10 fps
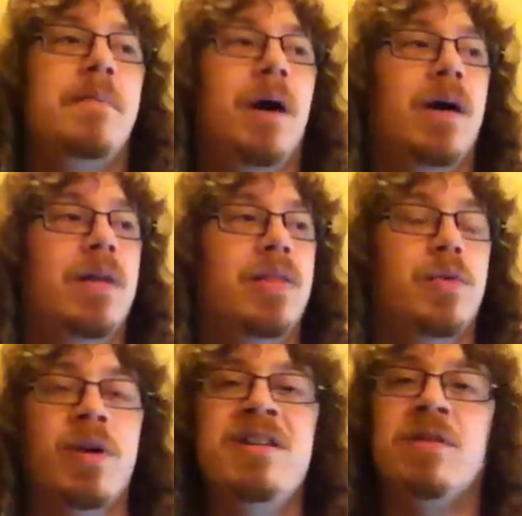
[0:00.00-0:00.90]
but
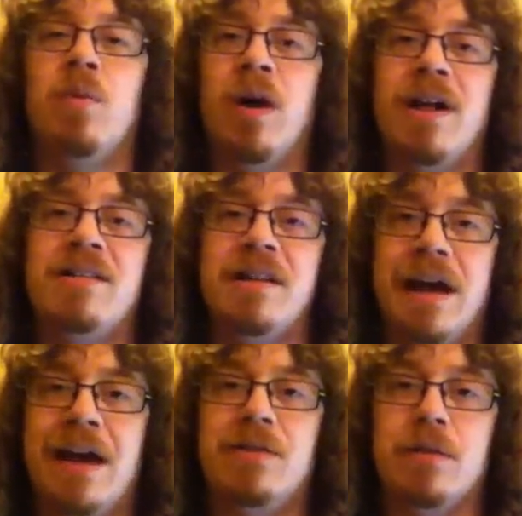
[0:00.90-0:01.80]
the reason why it's
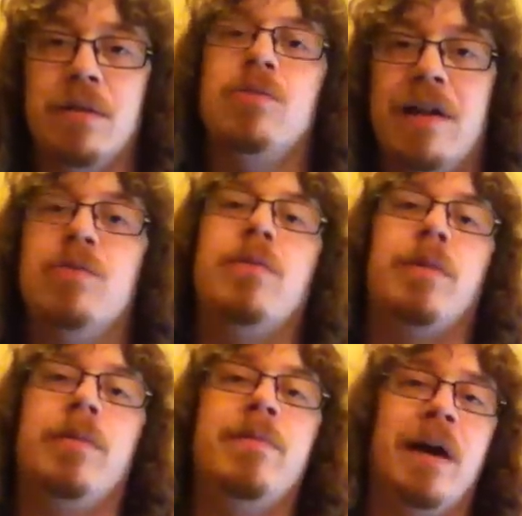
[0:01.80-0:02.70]
an add-on, as
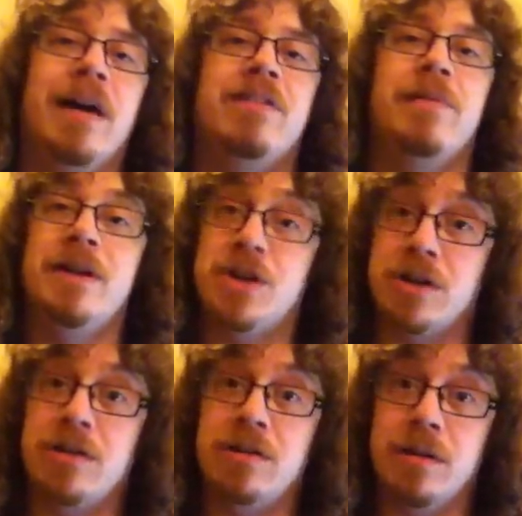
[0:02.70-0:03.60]
I
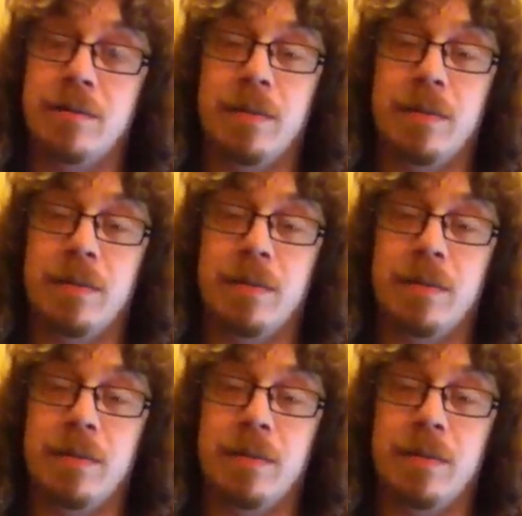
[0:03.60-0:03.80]
mentioned